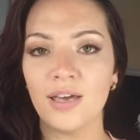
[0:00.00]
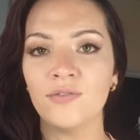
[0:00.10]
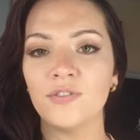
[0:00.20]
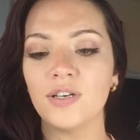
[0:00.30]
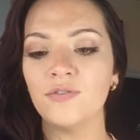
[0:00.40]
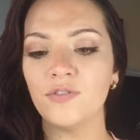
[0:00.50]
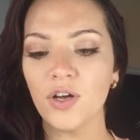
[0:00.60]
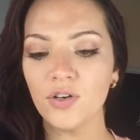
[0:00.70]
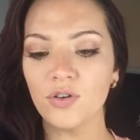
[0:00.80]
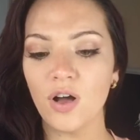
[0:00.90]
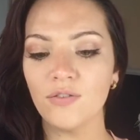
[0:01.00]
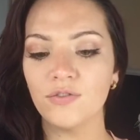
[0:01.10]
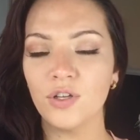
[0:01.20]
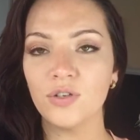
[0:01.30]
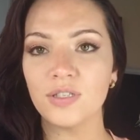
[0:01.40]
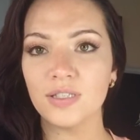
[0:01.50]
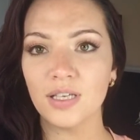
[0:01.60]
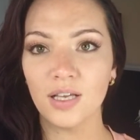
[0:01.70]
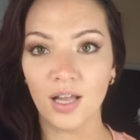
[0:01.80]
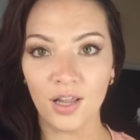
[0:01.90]
If a photograph
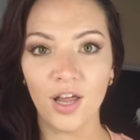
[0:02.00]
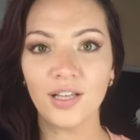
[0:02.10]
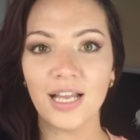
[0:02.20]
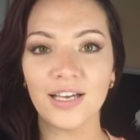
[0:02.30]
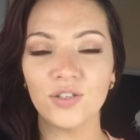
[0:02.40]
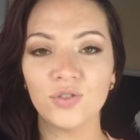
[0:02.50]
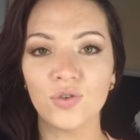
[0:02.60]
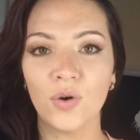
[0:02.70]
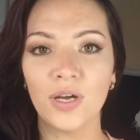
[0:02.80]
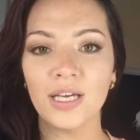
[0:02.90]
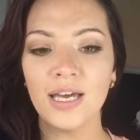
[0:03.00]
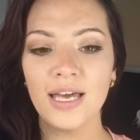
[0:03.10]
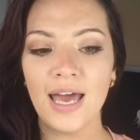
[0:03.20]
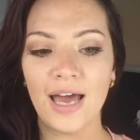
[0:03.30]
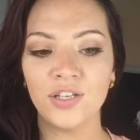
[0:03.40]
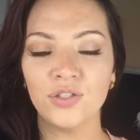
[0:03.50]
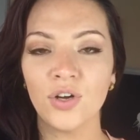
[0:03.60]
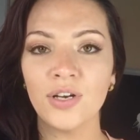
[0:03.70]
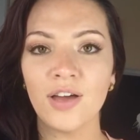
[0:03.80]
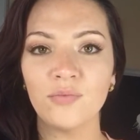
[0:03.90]
looks a lot like your drawing and you
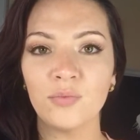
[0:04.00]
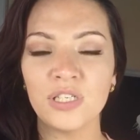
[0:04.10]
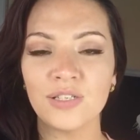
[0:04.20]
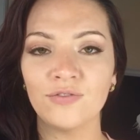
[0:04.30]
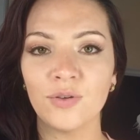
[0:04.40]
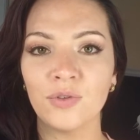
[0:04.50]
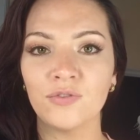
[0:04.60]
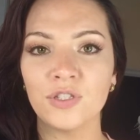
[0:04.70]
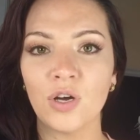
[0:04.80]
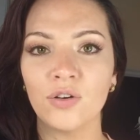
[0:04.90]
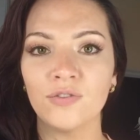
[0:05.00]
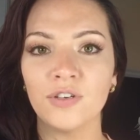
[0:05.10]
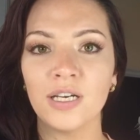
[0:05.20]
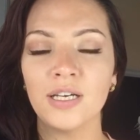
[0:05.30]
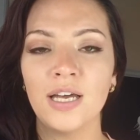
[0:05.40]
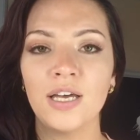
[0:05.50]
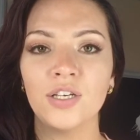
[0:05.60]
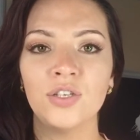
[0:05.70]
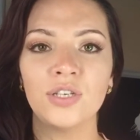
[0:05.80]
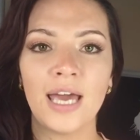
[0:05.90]
don't have permission from the photographer,
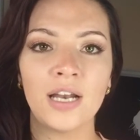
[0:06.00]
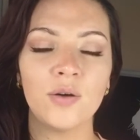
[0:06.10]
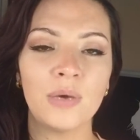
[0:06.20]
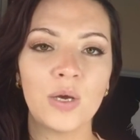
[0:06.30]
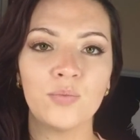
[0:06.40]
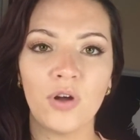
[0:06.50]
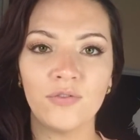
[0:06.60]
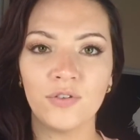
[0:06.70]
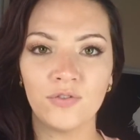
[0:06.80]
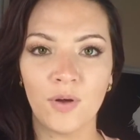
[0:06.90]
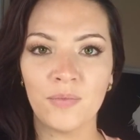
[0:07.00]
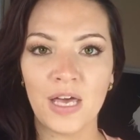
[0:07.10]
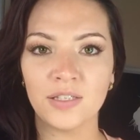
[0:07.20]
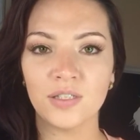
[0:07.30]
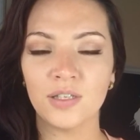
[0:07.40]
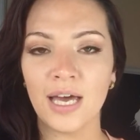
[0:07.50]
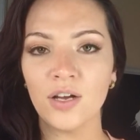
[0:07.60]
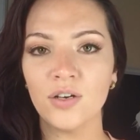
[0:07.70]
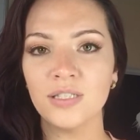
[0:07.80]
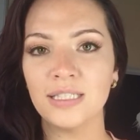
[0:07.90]
you cannot make a profit from that. So
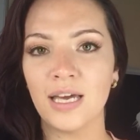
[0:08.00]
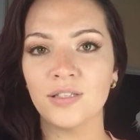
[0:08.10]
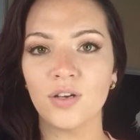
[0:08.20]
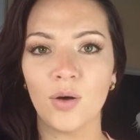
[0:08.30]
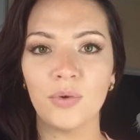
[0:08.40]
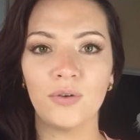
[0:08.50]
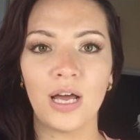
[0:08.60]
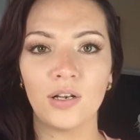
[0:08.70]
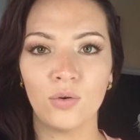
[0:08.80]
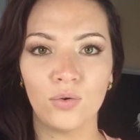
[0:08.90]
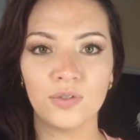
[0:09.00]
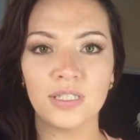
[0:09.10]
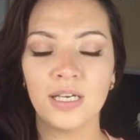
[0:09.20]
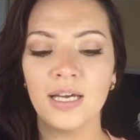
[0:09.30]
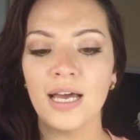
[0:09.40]
that goes against copyright laws.